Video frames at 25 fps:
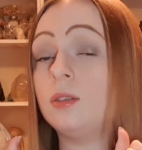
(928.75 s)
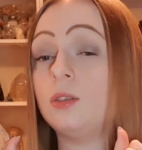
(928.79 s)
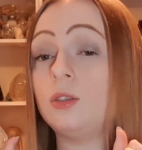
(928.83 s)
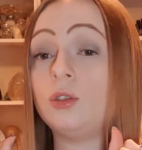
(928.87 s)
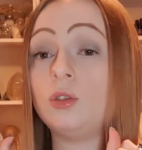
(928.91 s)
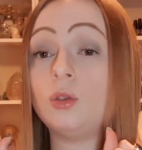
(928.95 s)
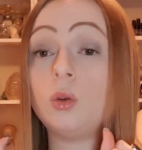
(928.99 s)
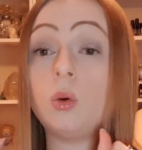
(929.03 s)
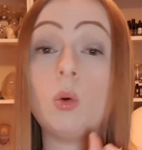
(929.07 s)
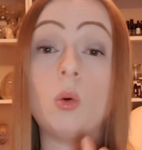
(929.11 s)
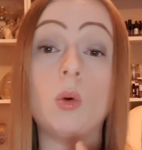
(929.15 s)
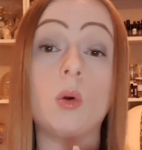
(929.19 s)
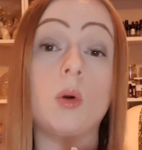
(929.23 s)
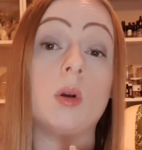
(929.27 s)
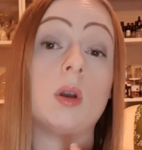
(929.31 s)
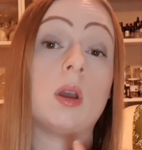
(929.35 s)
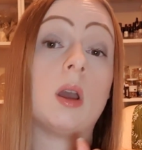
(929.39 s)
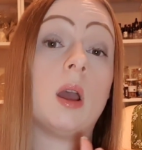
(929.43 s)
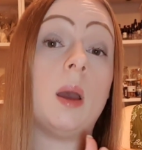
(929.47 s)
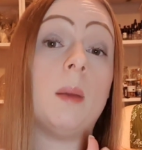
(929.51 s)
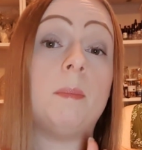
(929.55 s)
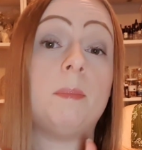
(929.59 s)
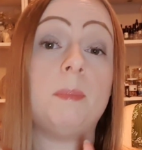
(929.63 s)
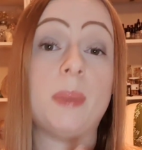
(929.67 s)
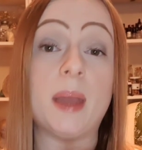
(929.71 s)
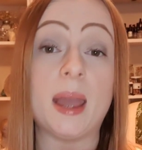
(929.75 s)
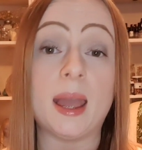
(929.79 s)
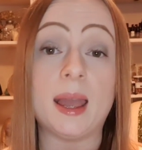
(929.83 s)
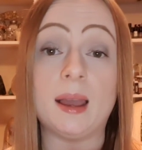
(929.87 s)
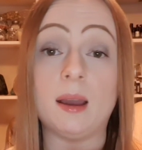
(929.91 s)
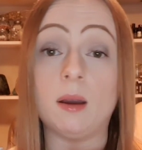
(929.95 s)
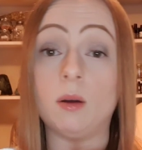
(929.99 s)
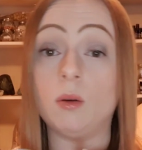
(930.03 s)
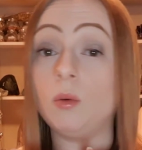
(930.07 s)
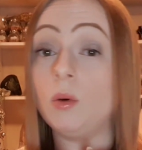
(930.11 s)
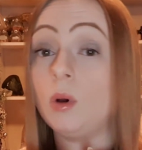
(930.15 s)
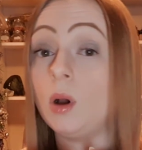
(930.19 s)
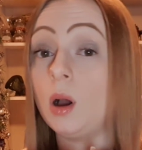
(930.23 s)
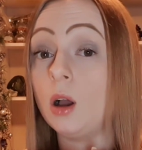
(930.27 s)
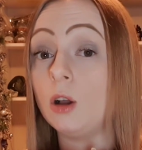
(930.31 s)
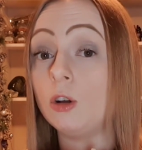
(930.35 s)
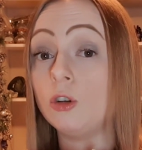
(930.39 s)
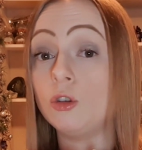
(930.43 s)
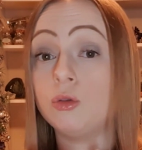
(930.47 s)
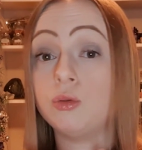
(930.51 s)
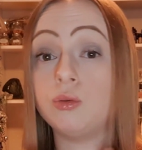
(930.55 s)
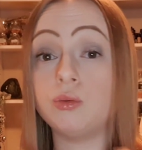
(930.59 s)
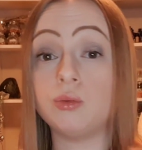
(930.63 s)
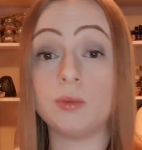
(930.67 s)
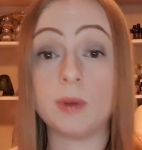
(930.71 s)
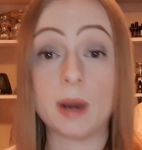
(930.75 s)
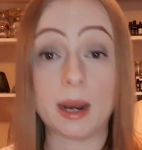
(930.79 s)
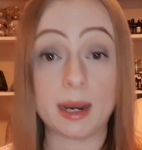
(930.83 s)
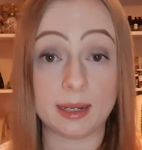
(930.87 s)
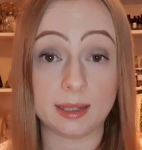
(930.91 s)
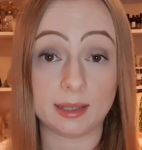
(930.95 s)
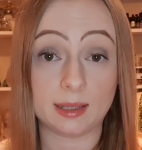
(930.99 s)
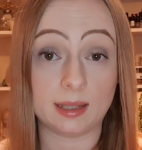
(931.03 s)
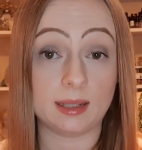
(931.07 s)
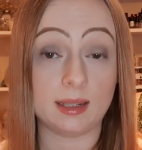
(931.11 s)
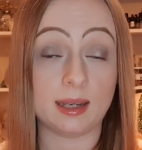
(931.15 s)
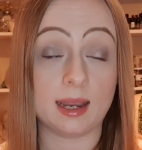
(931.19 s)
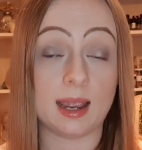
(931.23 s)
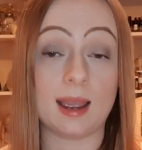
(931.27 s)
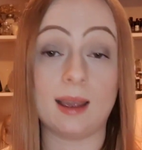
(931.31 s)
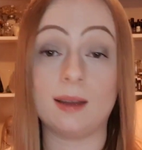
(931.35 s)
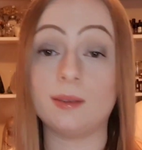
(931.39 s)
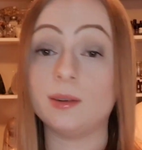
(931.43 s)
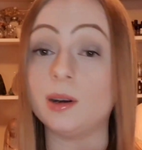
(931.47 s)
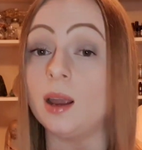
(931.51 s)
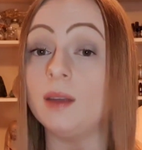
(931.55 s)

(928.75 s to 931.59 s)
talk about crazy town.